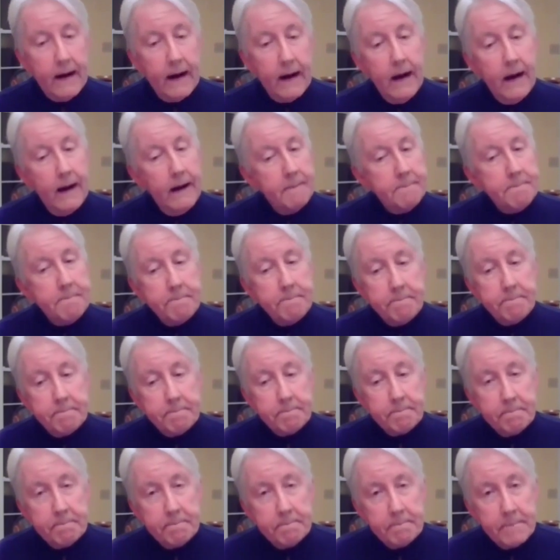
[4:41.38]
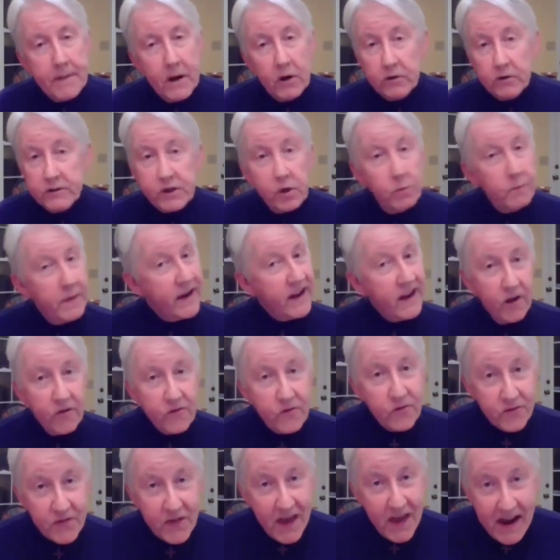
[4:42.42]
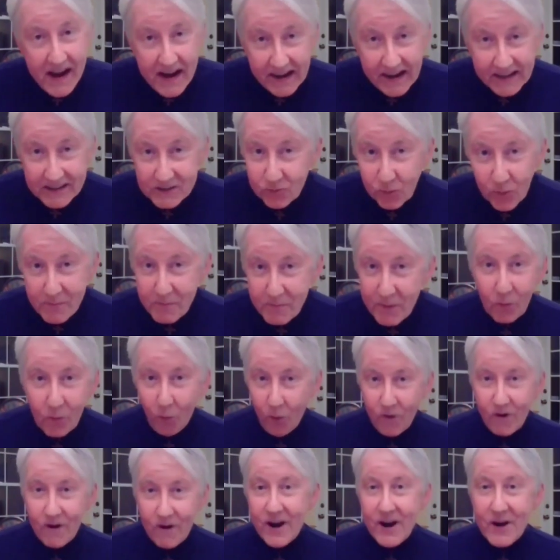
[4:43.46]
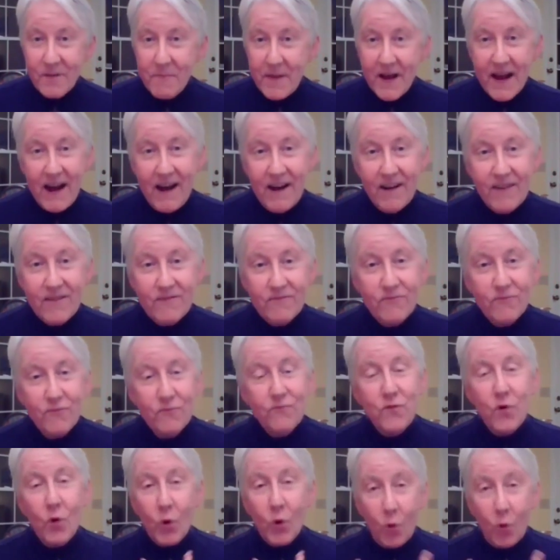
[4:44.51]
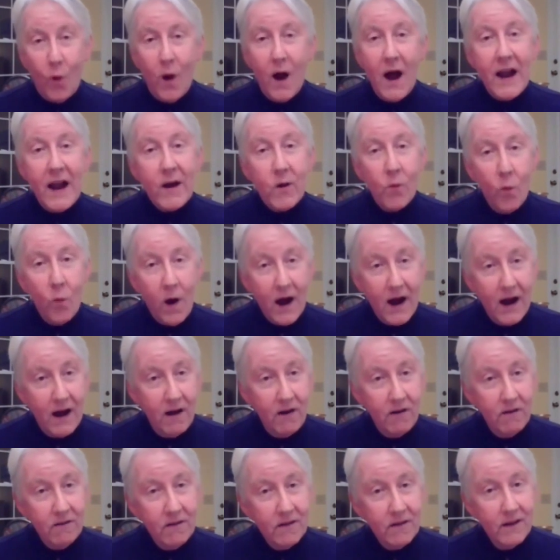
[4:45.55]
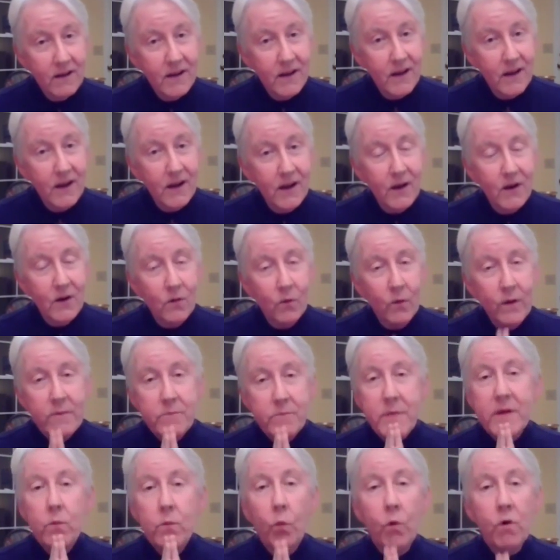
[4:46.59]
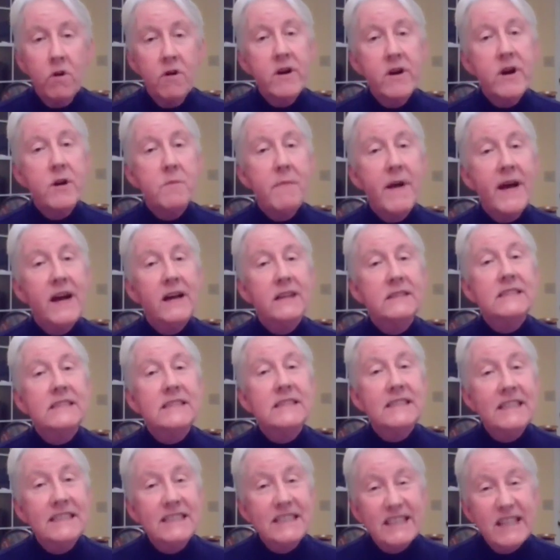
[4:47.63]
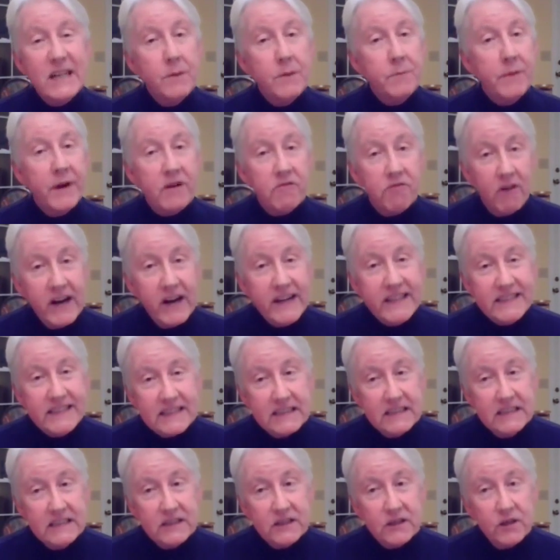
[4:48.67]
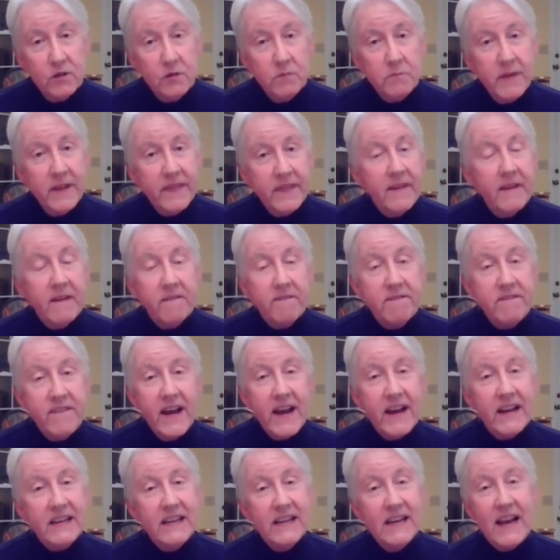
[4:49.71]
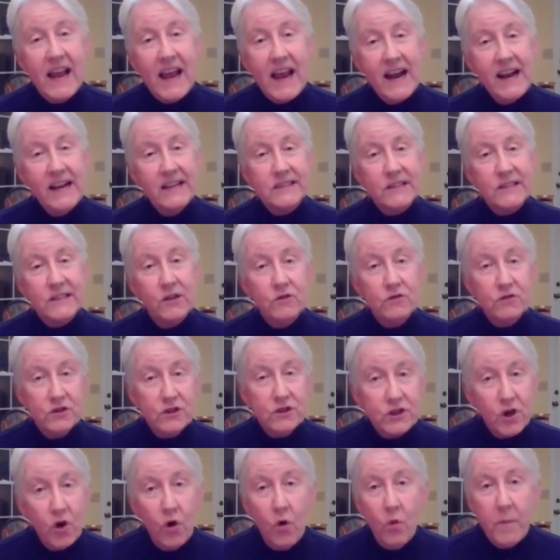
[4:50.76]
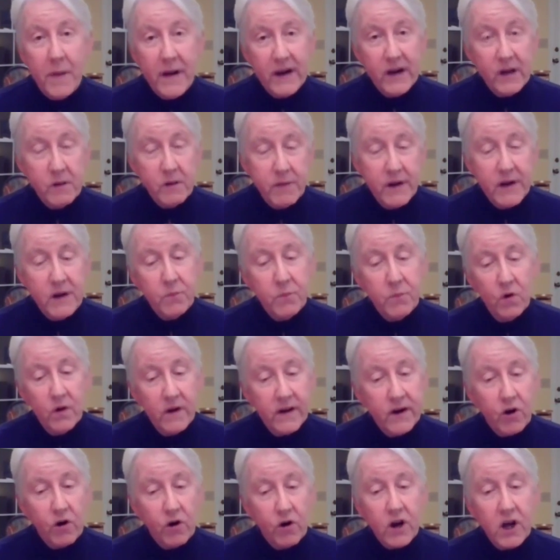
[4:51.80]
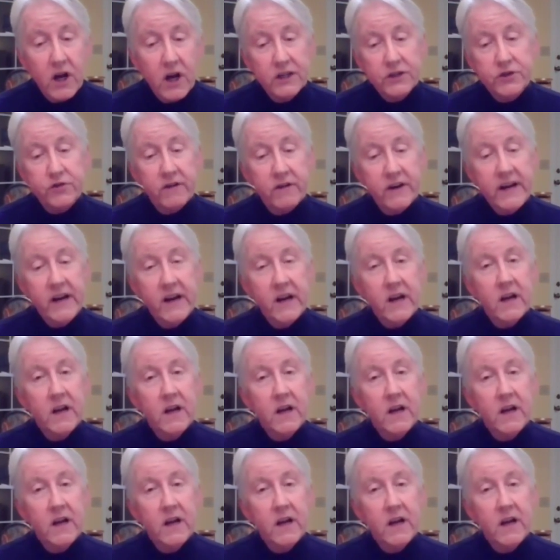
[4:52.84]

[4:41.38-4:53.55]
are so many other things we've been worried about for quite a while. We've been worried about systemic racism and the effect it has on so many people in our country.